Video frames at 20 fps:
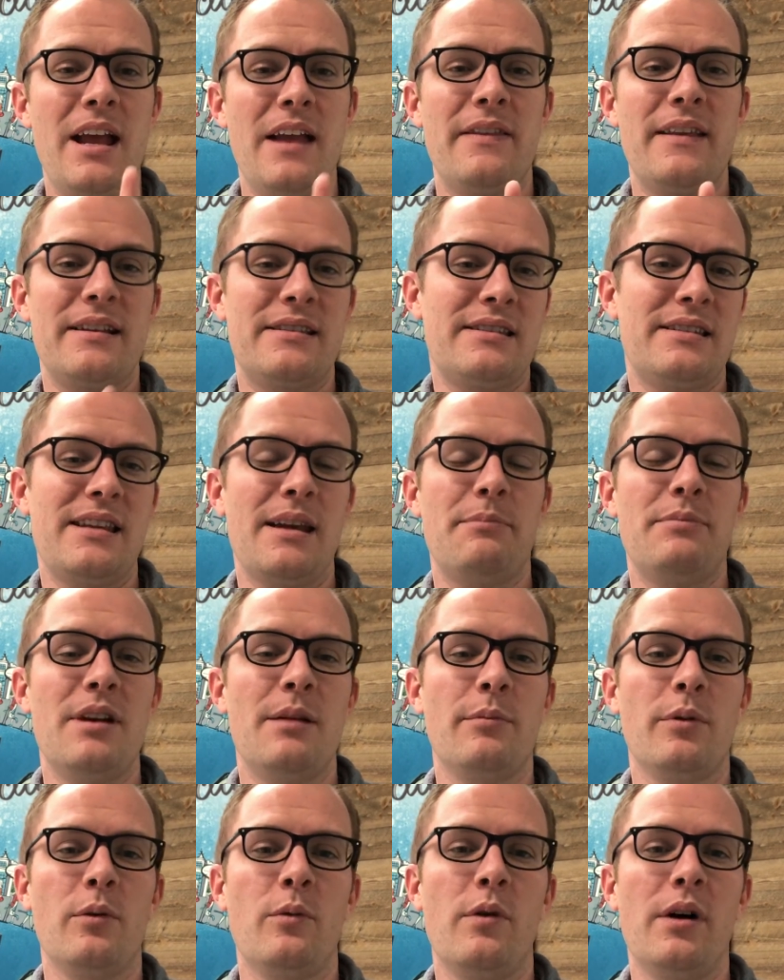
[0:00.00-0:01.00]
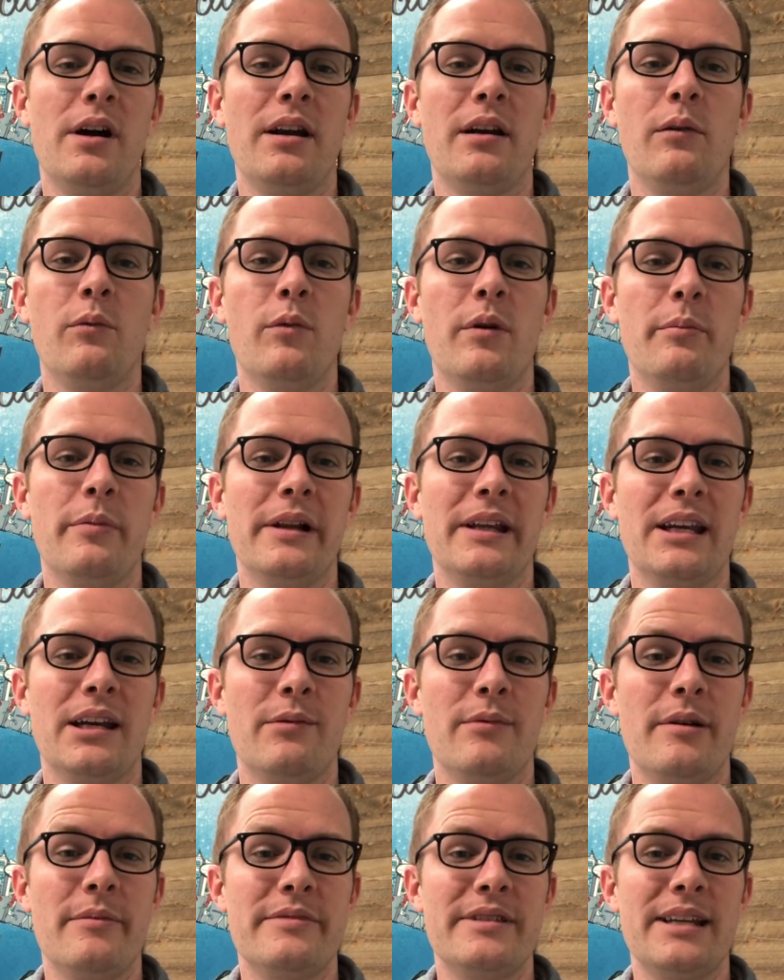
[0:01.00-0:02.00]
That's step number one when building a
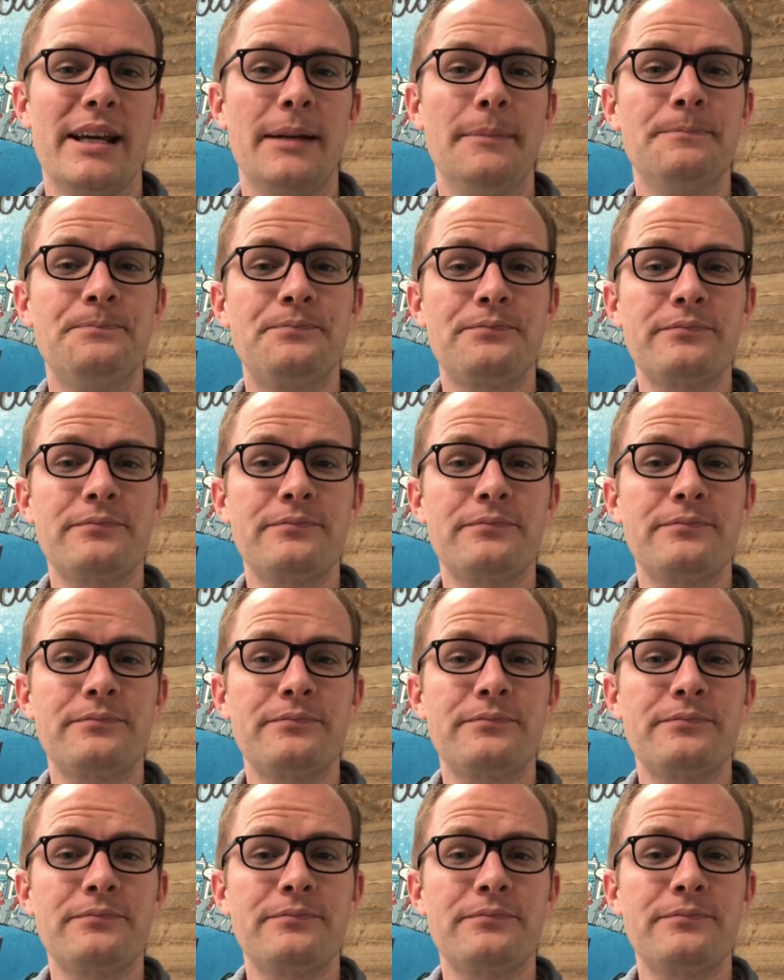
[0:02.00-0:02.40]
website.